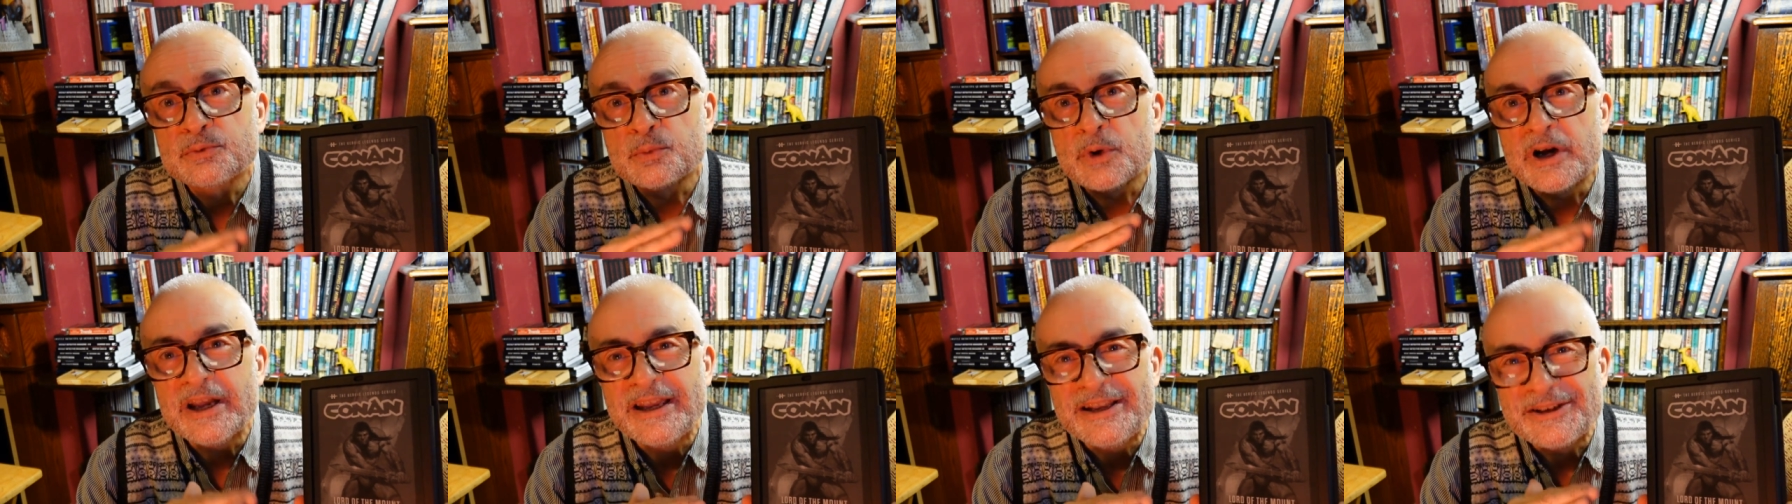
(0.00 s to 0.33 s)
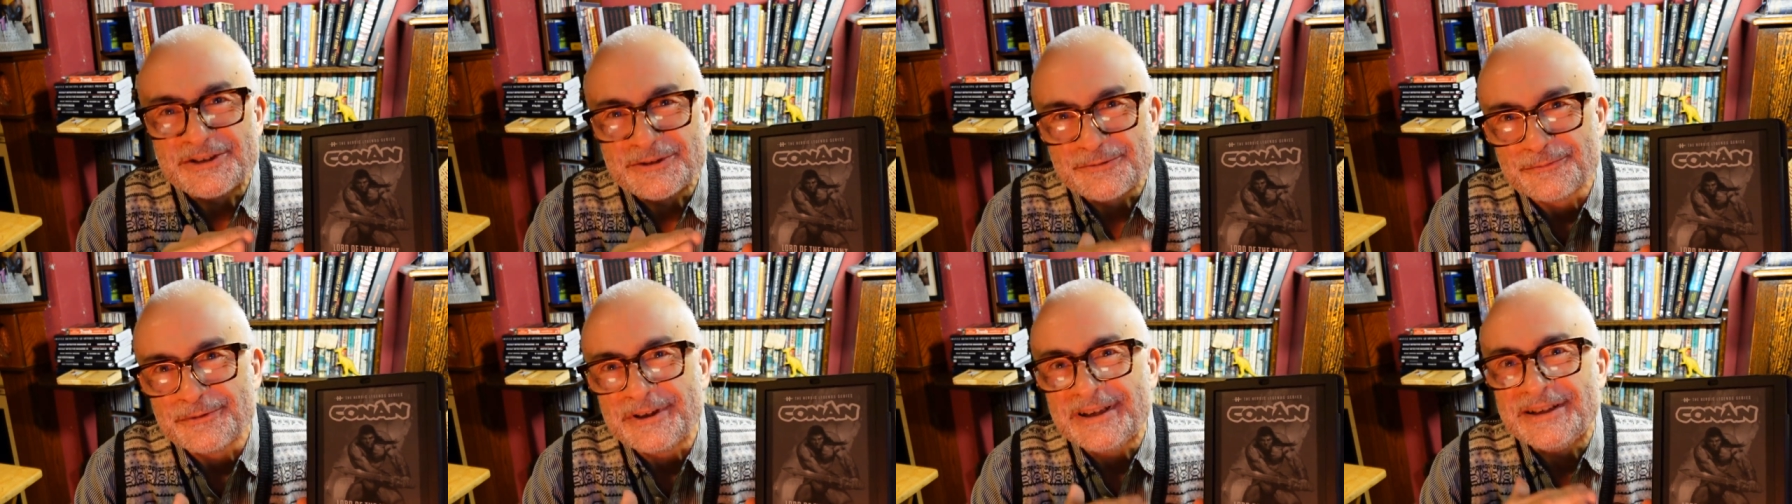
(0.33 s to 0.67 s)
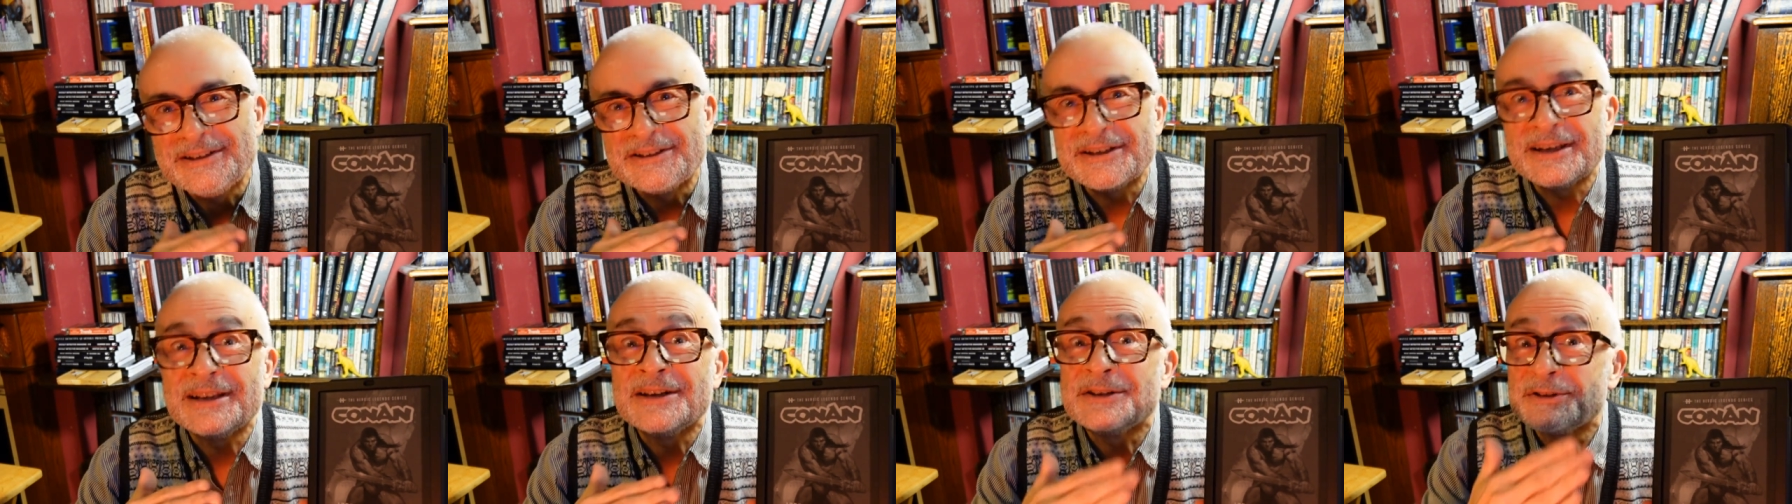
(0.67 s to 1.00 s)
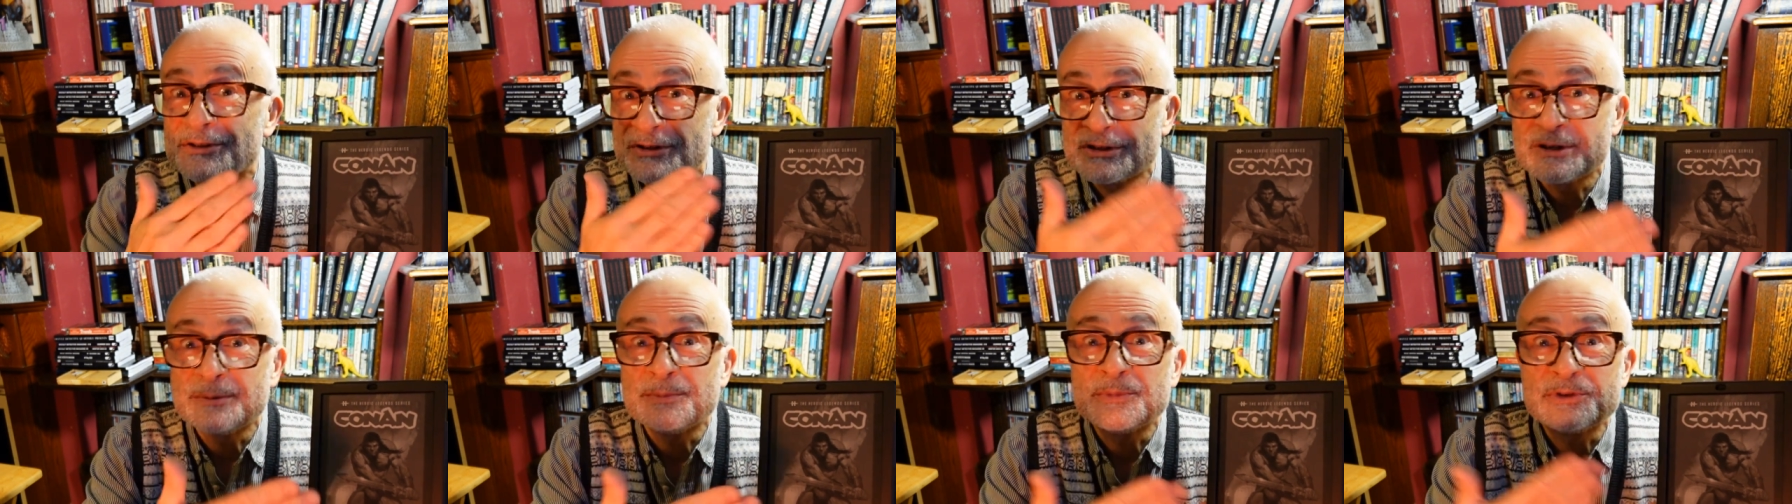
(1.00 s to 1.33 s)
way to read it in
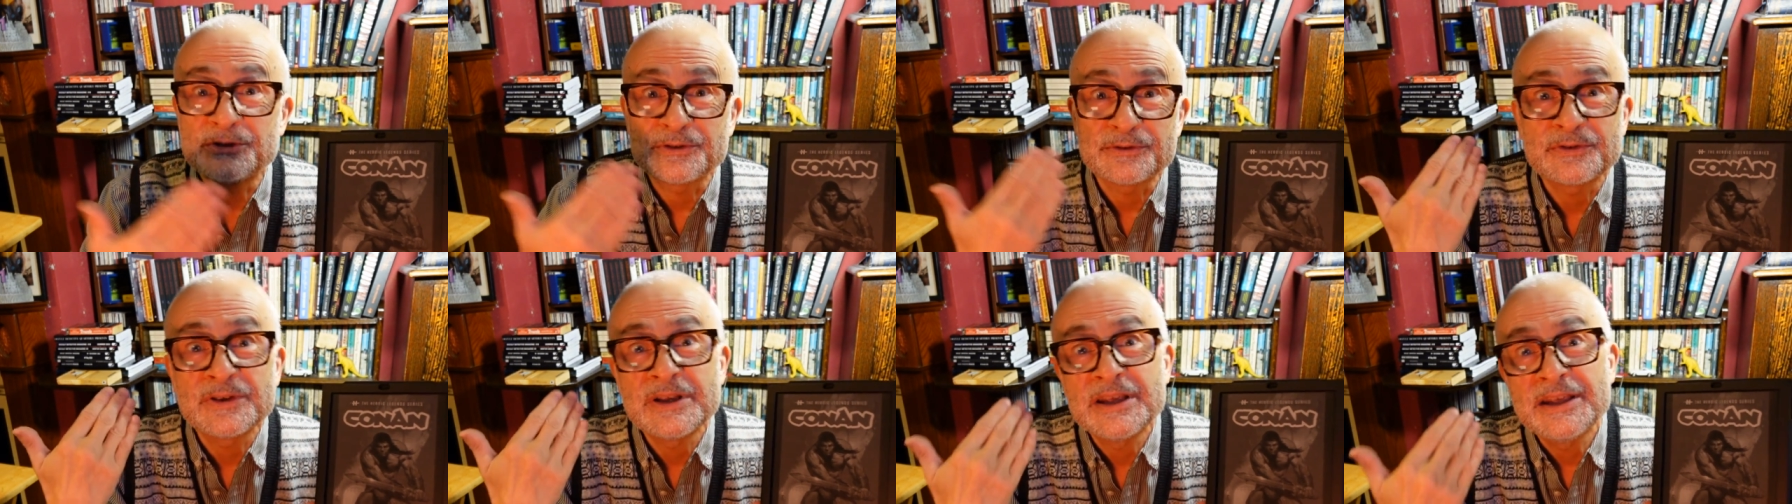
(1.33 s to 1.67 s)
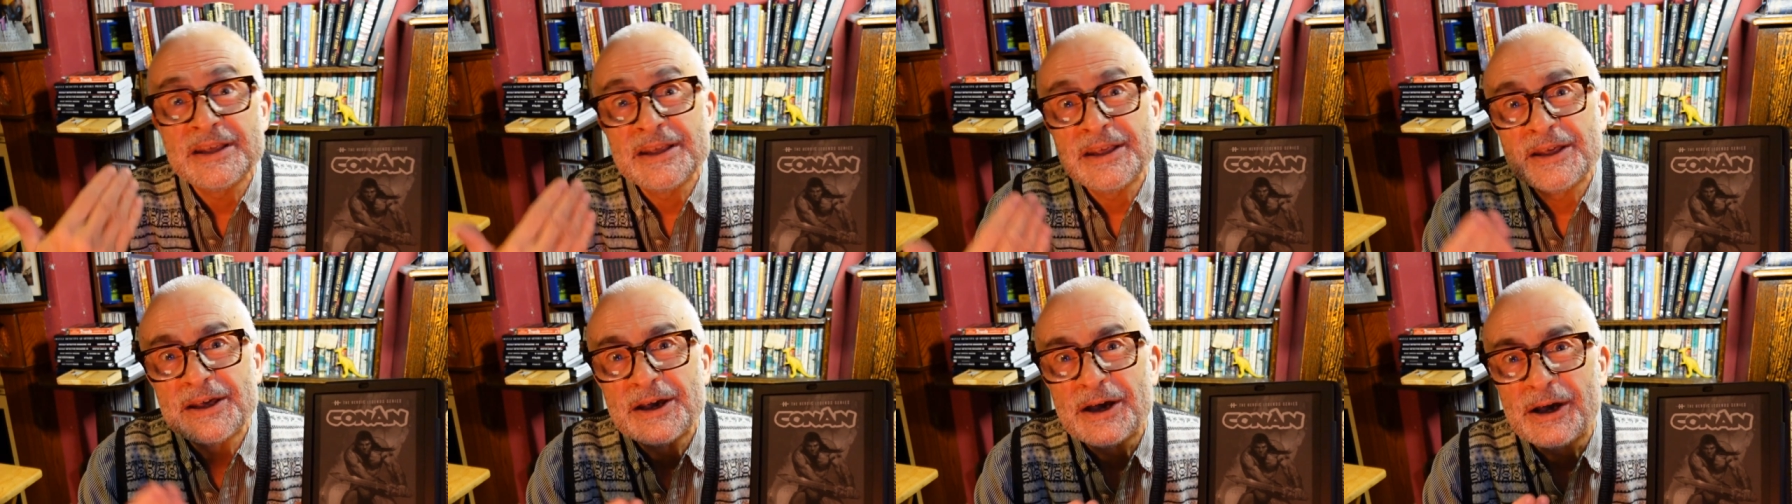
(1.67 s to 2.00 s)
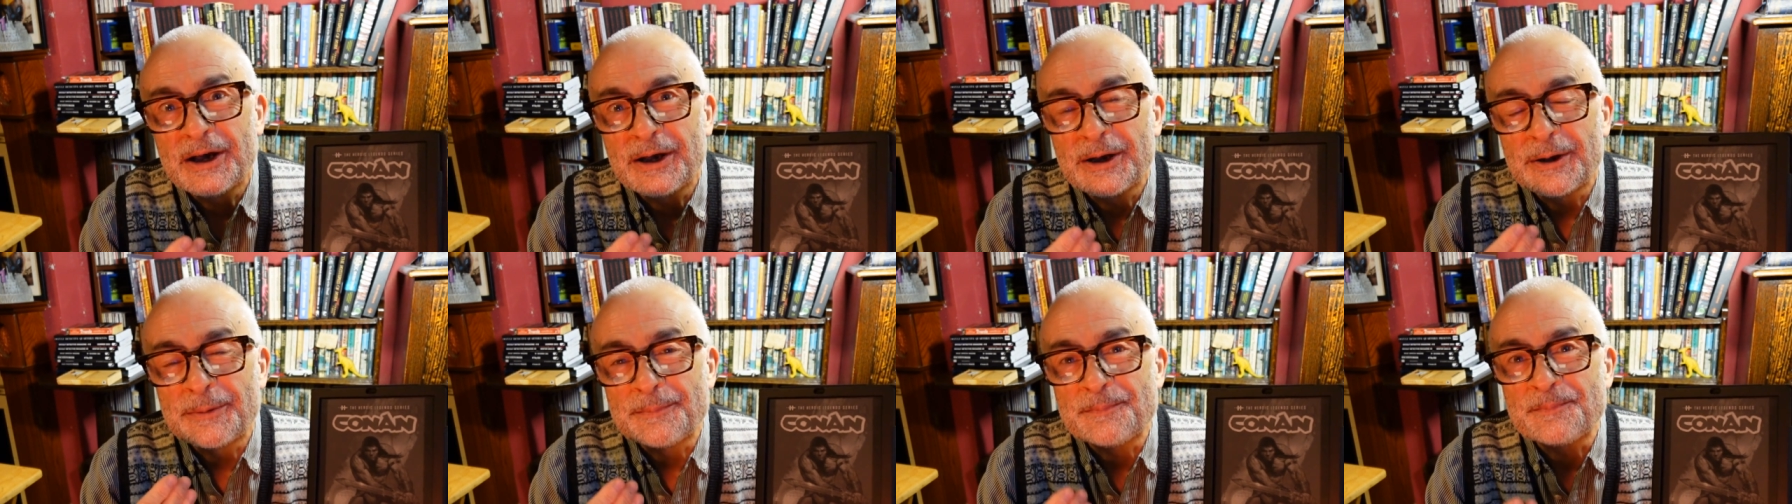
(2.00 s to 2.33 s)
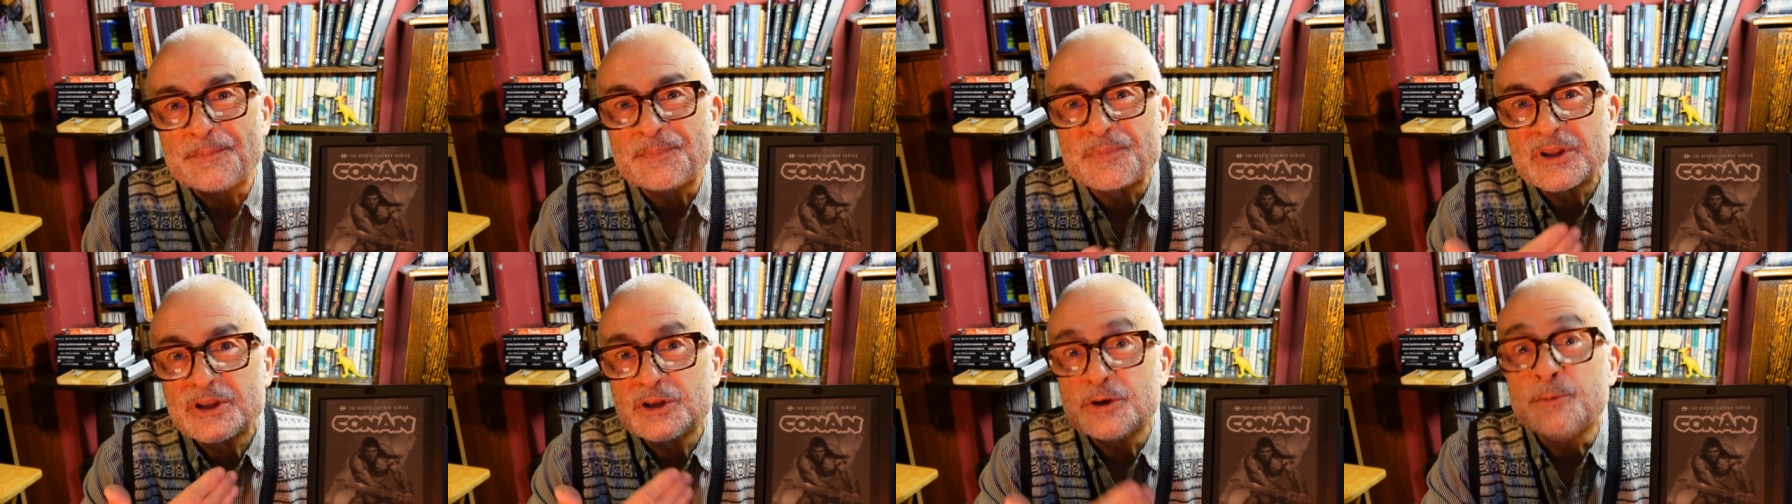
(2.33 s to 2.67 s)
terms of um,